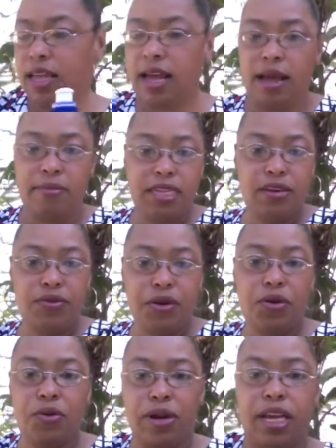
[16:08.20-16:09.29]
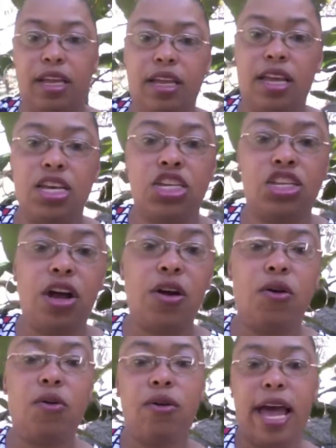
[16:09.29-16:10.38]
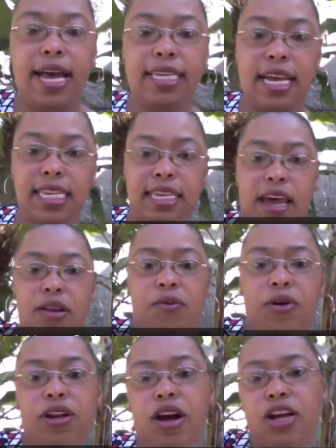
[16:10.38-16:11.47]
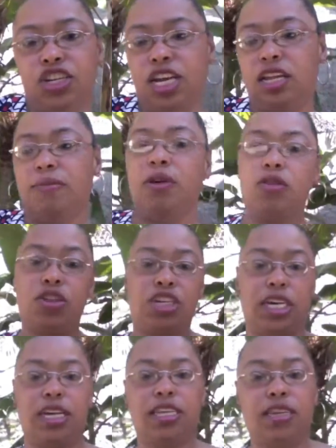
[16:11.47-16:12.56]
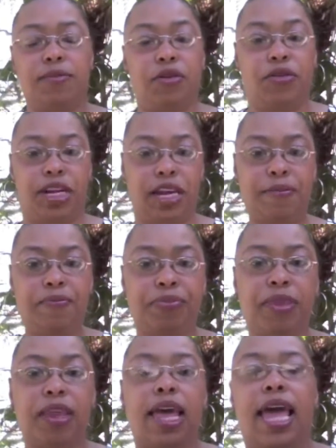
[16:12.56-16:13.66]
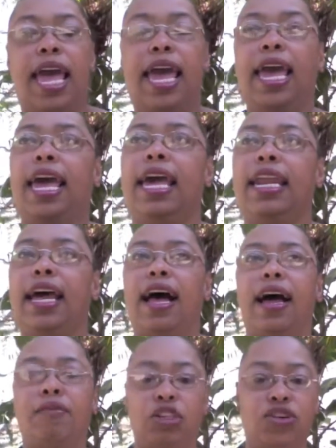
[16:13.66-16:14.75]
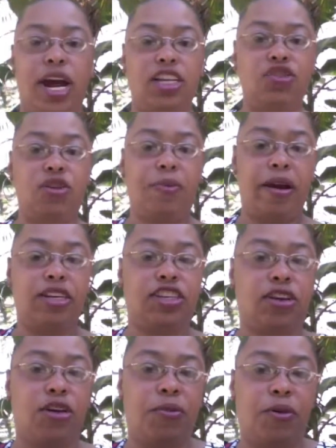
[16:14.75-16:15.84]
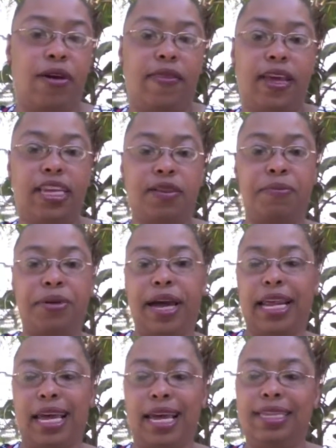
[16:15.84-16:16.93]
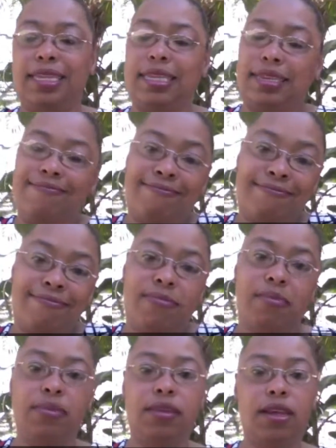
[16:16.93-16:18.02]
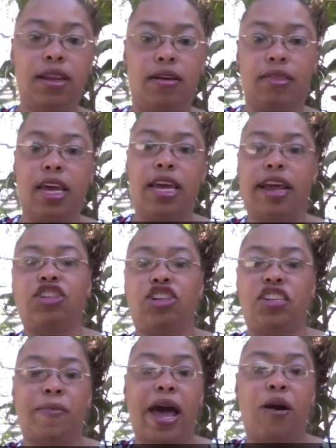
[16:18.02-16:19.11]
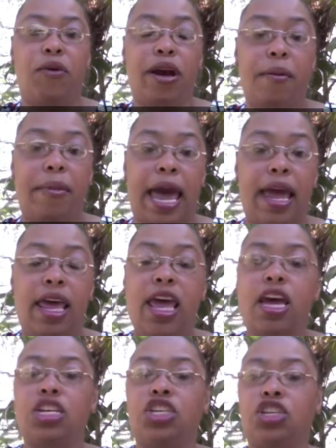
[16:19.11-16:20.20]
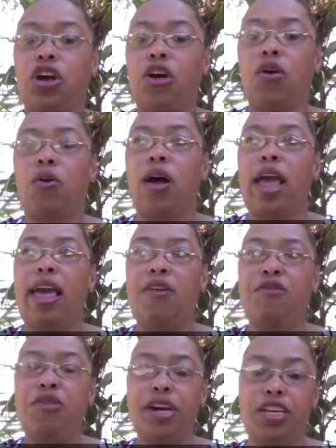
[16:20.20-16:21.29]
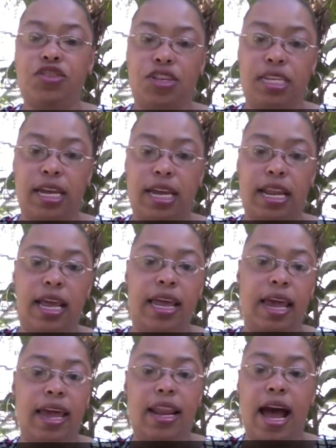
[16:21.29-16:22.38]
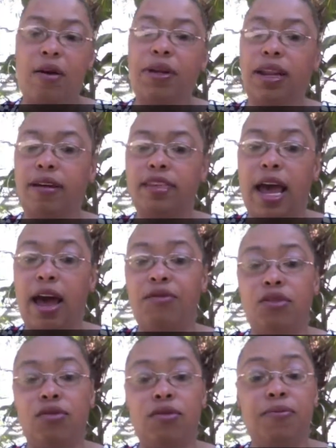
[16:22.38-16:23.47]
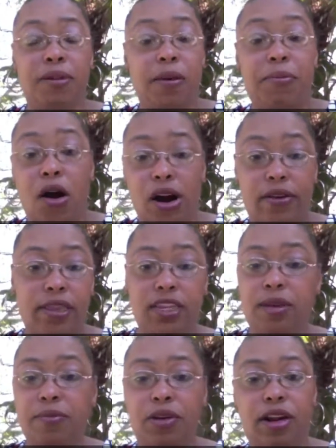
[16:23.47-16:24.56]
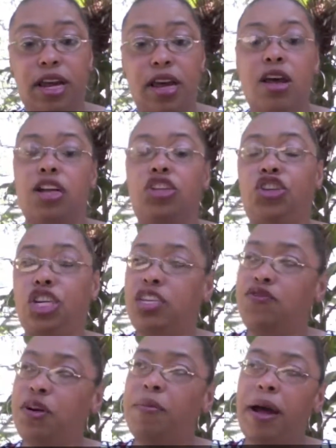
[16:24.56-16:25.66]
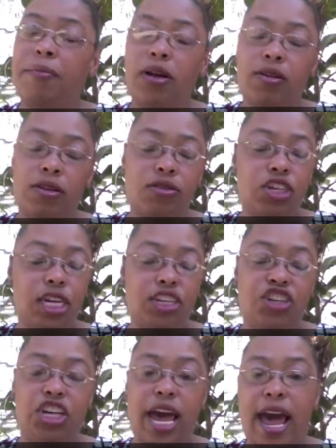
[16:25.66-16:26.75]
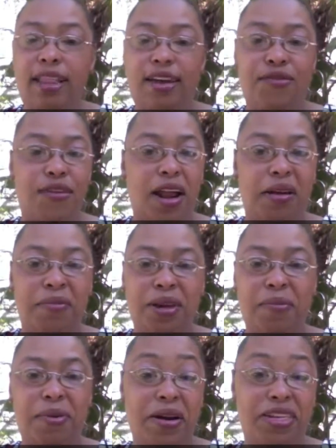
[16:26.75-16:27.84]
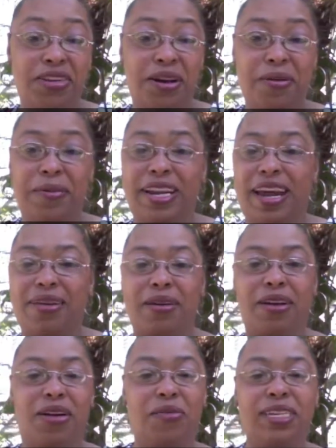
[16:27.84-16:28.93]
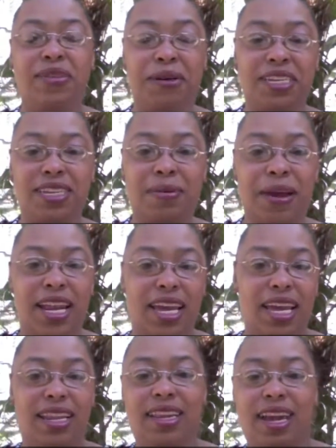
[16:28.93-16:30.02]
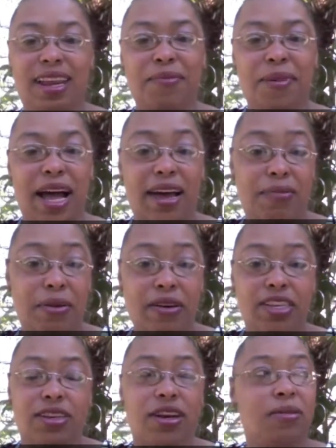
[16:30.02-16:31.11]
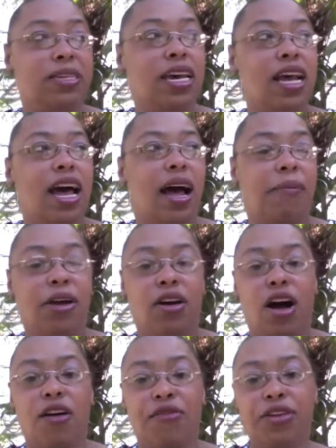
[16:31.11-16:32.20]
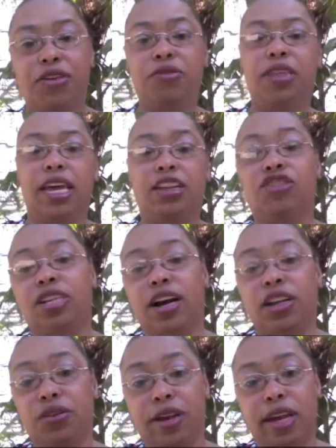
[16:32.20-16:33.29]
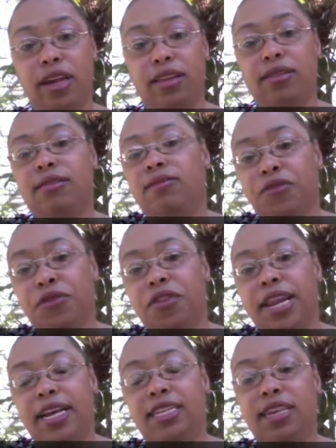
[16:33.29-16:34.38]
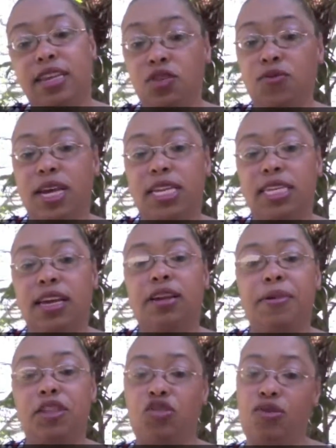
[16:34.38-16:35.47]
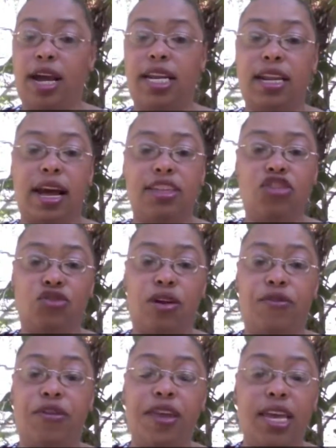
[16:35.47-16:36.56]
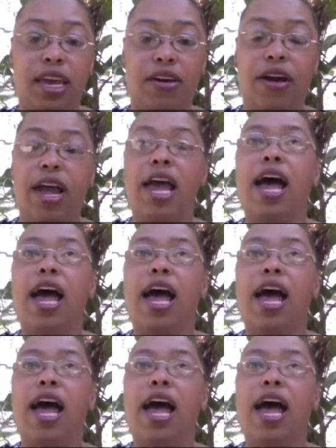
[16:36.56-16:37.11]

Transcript: I'm still recording. So as I said, we're launching a Mogul Chix community, and I was trying to do a Periscope on this, but it, you know, the connection is bad where I'm at. So if you're interested, again, I would love to have you be a part of this community. Just for my Mogul Chix chat that follow me on Periscope and that are always participating in my Periscopes, I'm going to offer you the introductory for the next 6 weeks. It'll be $2.99 to join for the year.